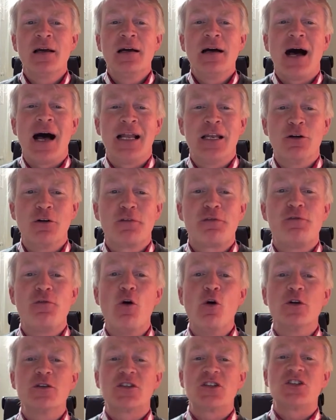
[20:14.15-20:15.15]
I look
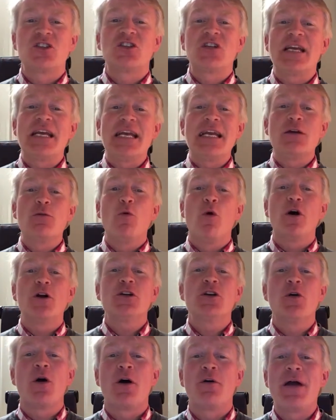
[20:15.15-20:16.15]
forward to seeing what
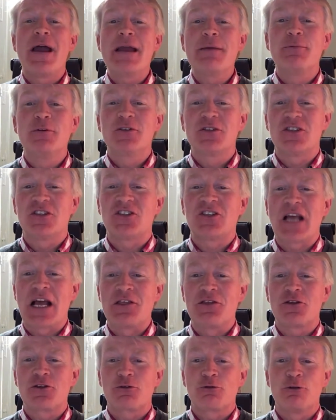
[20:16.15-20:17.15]
you are able to
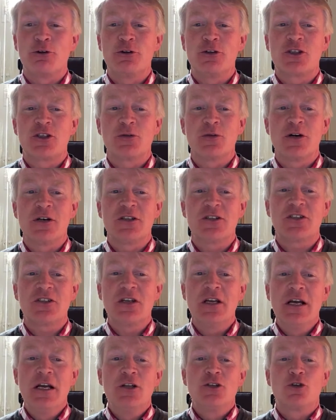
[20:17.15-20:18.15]
send through to us
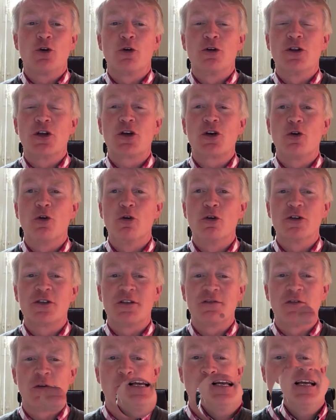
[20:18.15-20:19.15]
during the course
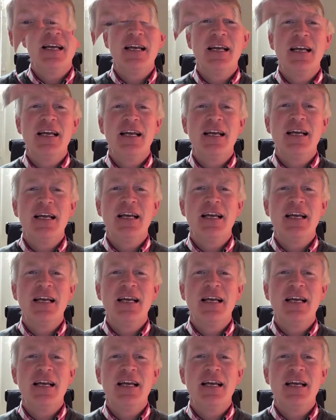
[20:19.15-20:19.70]
of the week.